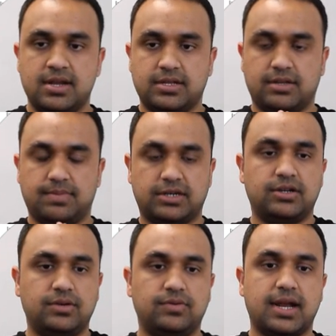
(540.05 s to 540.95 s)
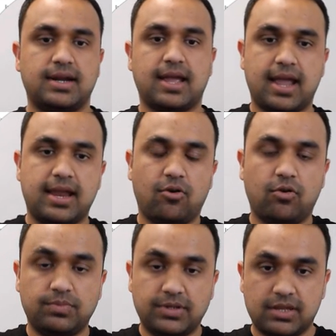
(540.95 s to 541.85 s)
So make sure you do that. I
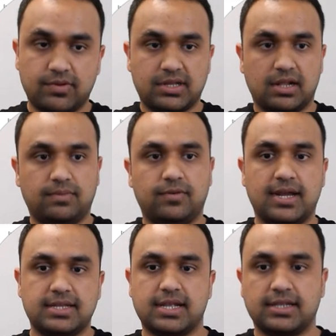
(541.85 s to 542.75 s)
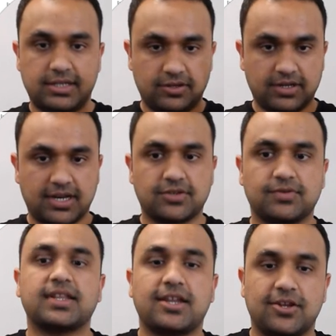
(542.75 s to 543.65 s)
hope this was helpful, guys. I'll see you in the next
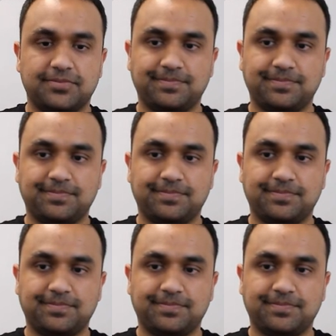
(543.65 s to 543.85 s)
one. Thank you.